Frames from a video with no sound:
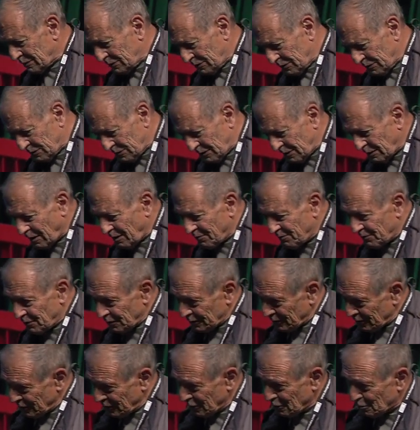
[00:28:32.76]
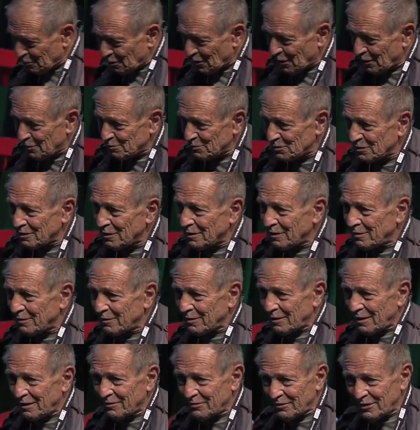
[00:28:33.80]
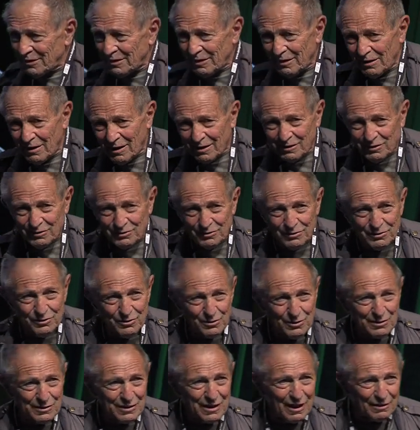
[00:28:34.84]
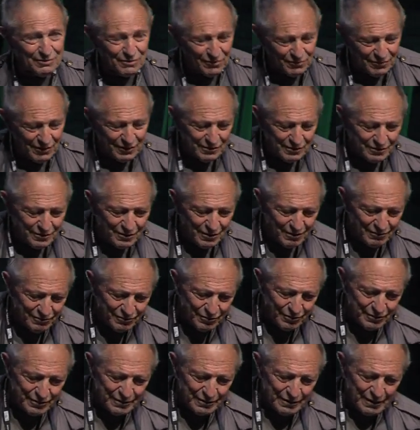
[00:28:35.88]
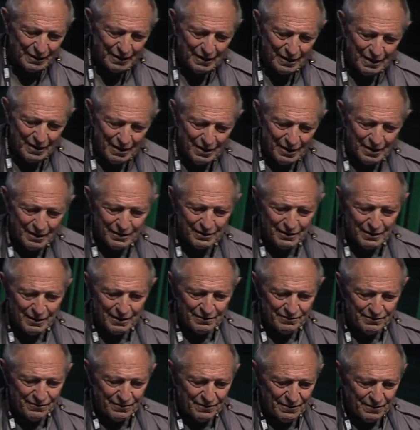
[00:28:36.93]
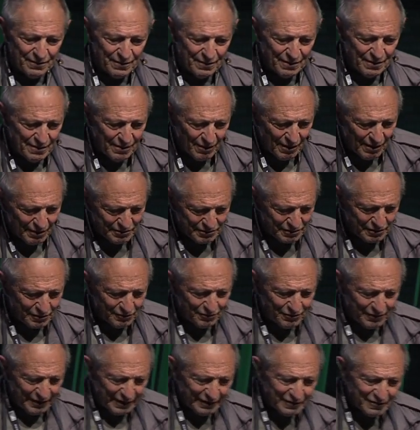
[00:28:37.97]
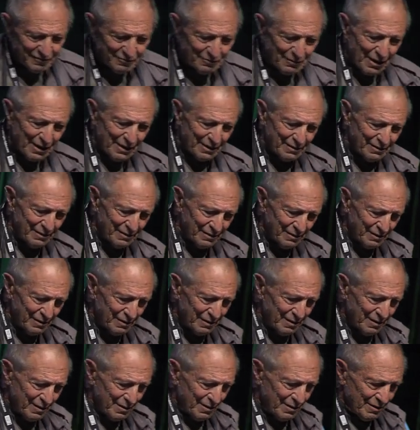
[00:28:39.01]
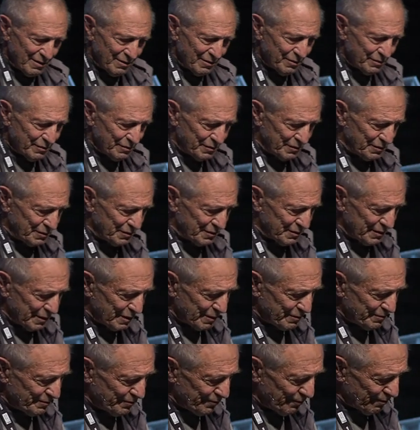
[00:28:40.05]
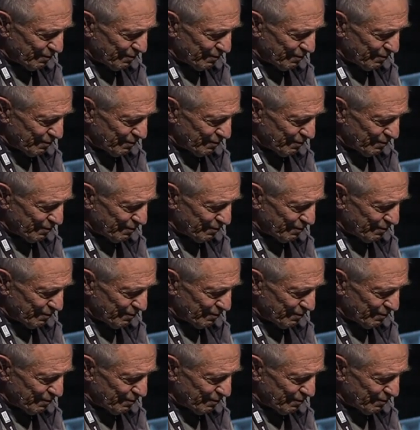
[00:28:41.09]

she said, "I've written the poems now and I'd really like you to do a cover photograph for it. And I've asked a friend of mine who's, I